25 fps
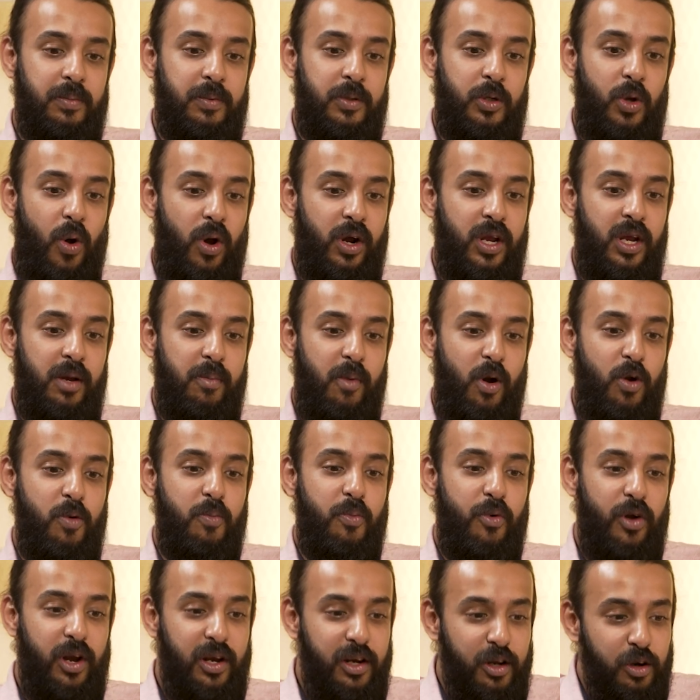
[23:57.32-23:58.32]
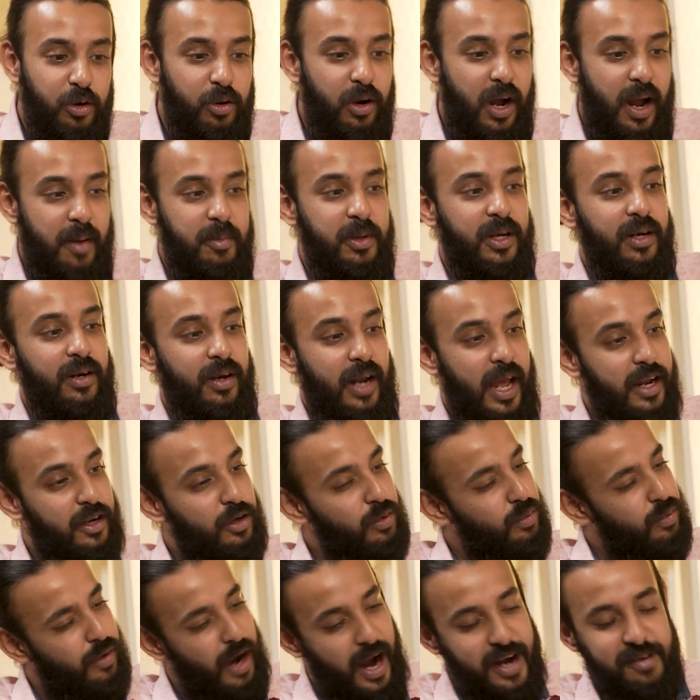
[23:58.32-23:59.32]
talking about Brillio, I mean, like
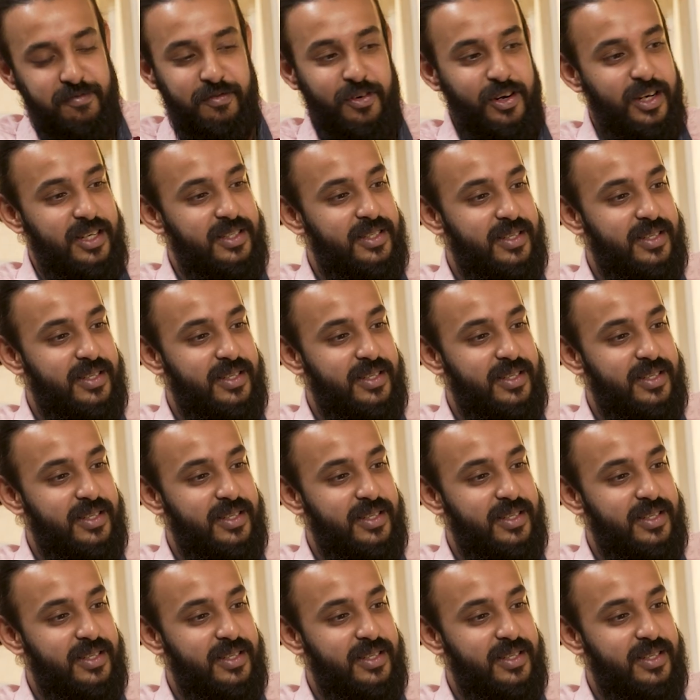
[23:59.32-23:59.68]
you rightfully